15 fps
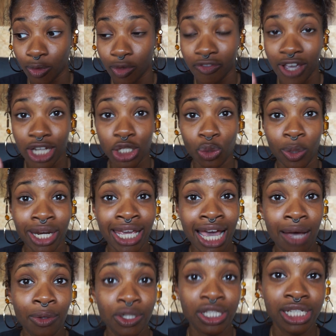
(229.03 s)
We've got twenty
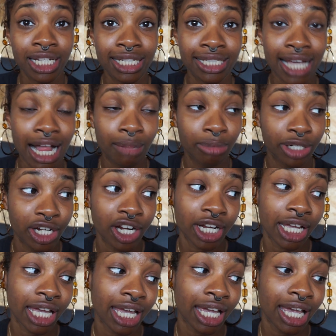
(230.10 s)
hours to get to
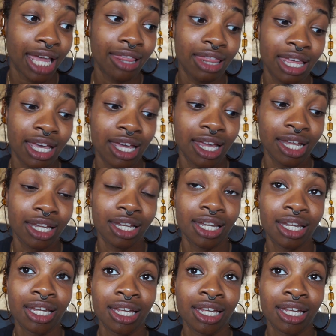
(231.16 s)
Albuquerque, and then,